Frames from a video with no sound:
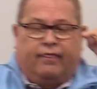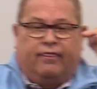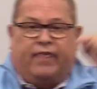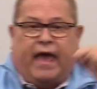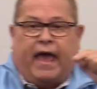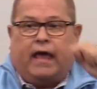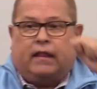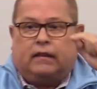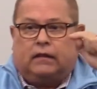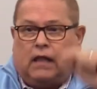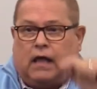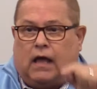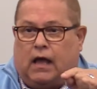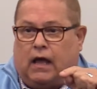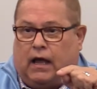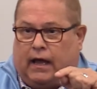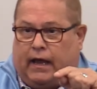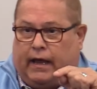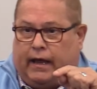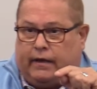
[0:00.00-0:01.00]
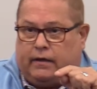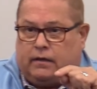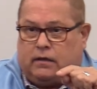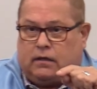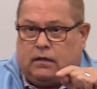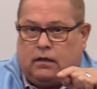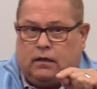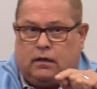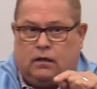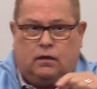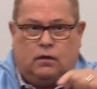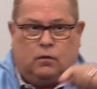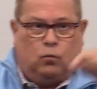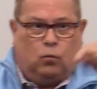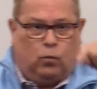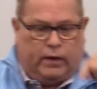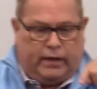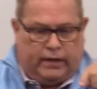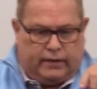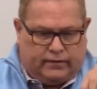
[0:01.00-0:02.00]
that line
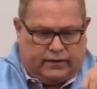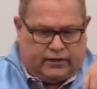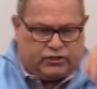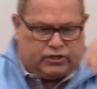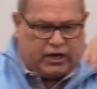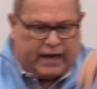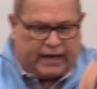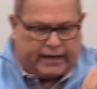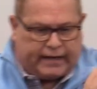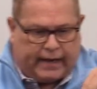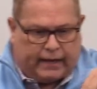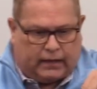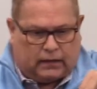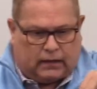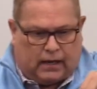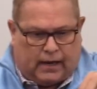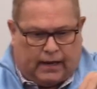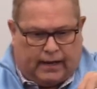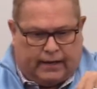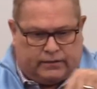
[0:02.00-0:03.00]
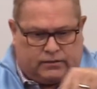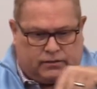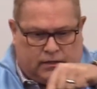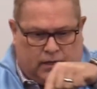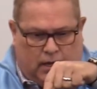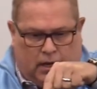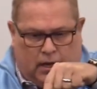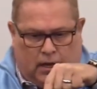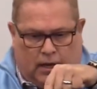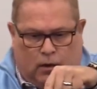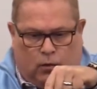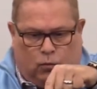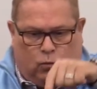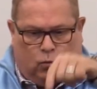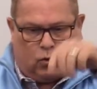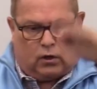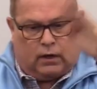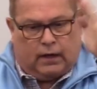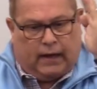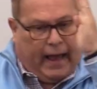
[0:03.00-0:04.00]
went, the checkout lines
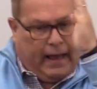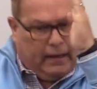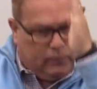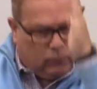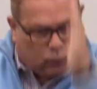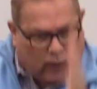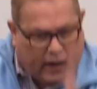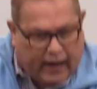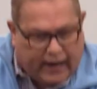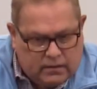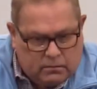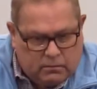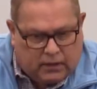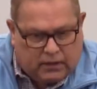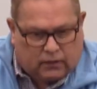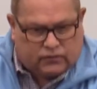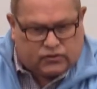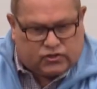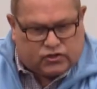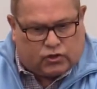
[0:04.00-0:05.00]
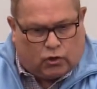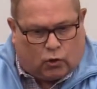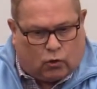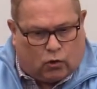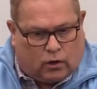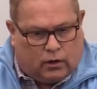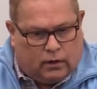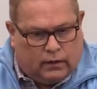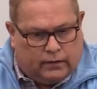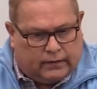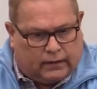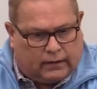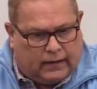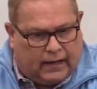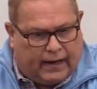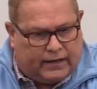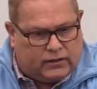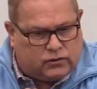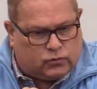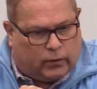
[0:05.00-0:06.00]
were right in the middle of the store. The
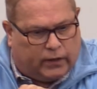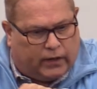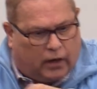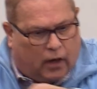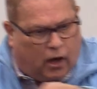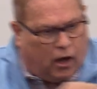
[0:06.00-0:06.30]
lines went